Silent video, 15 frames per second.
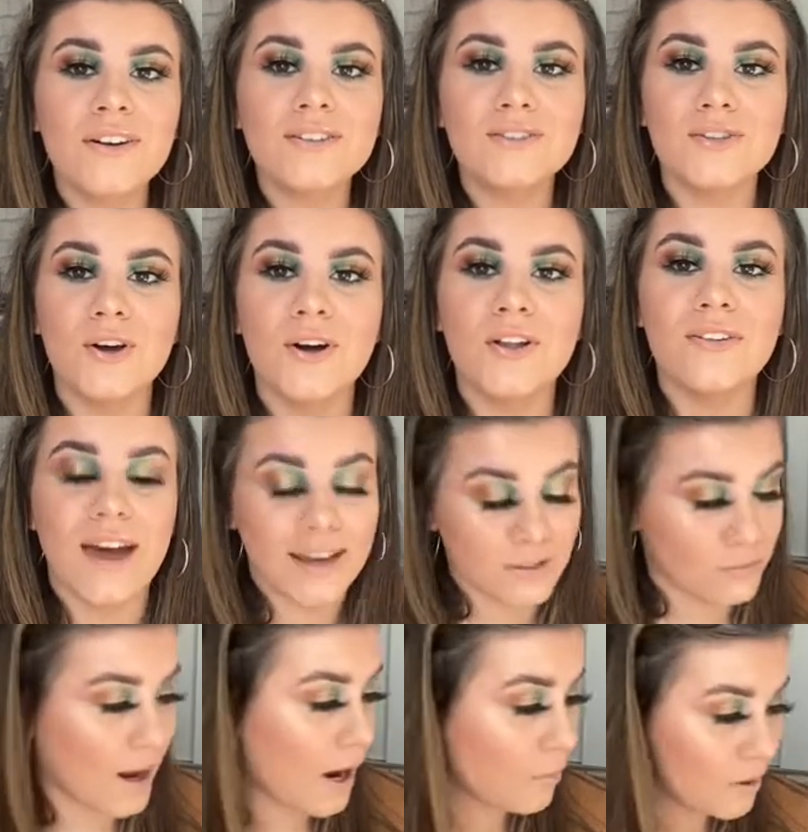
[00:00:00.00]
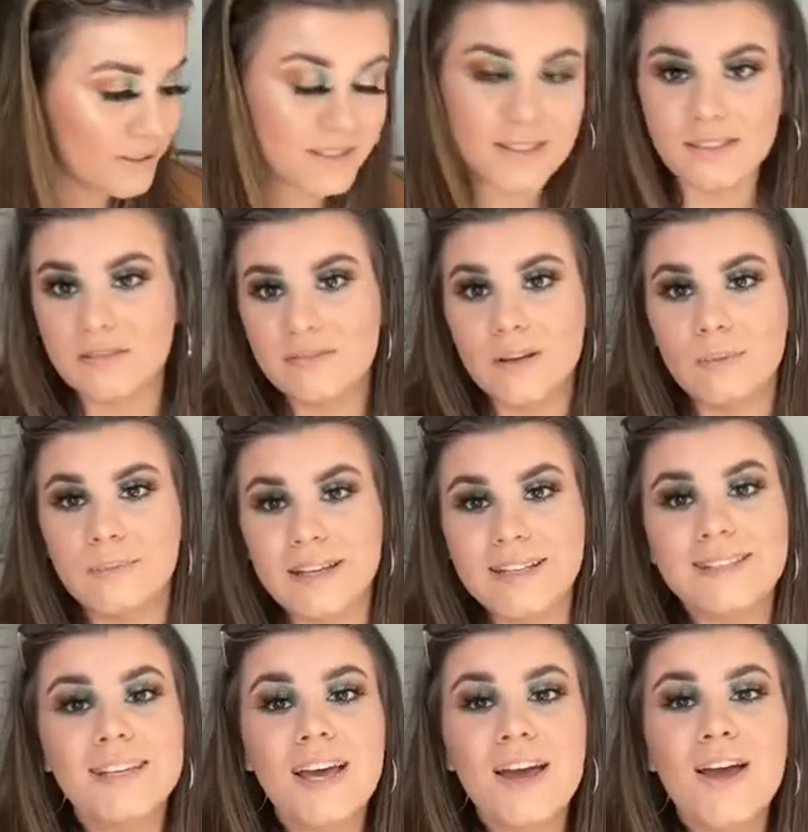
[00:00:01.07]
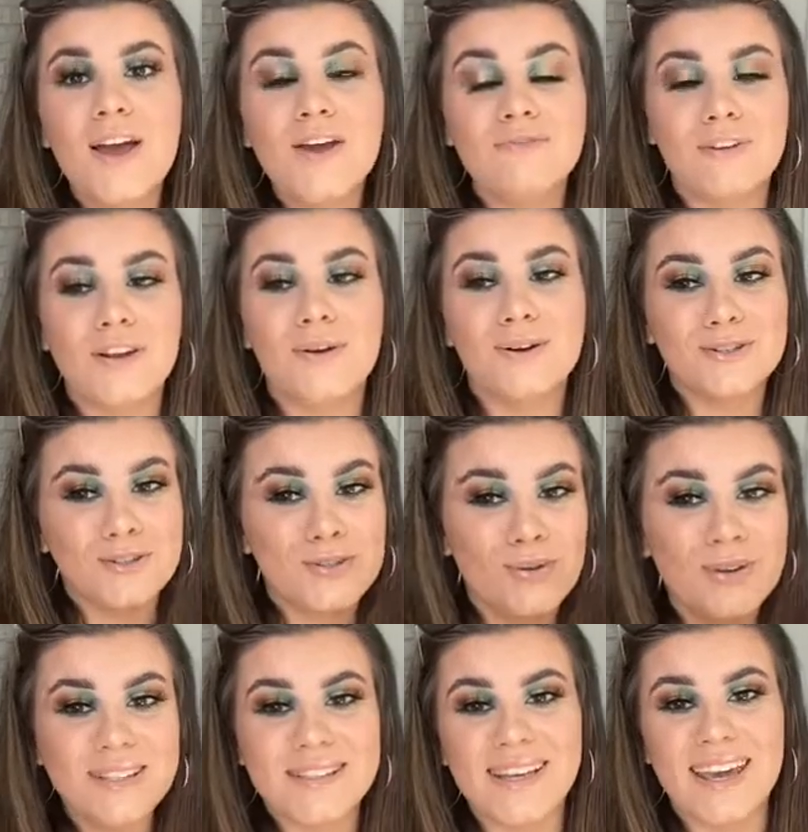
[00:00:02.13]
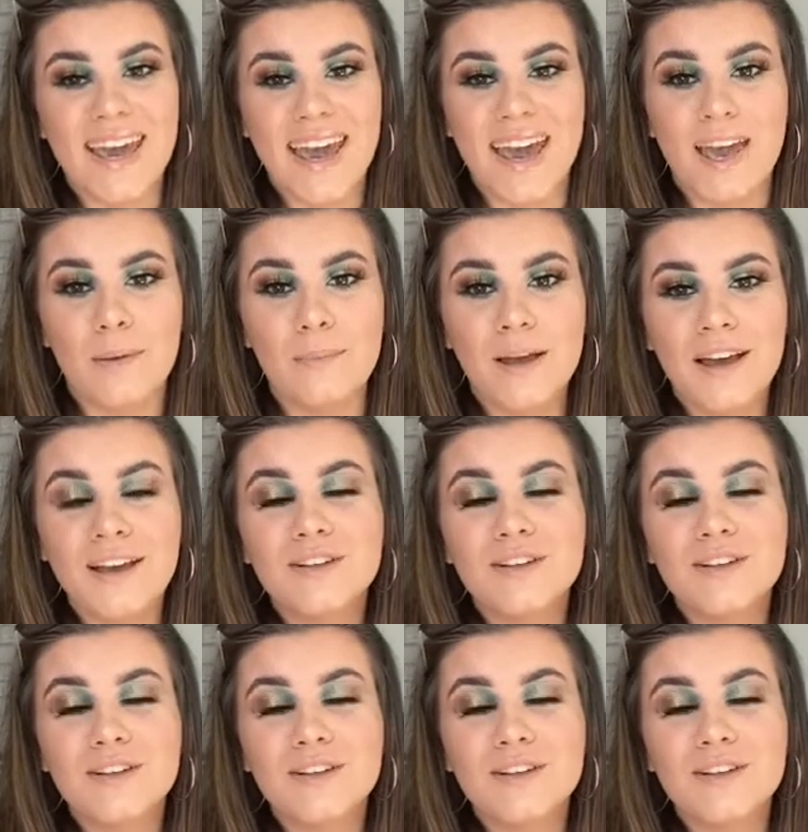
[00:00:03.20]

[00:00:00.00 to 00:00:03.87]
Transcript: So that is why I wanted to film this video as soon as they came,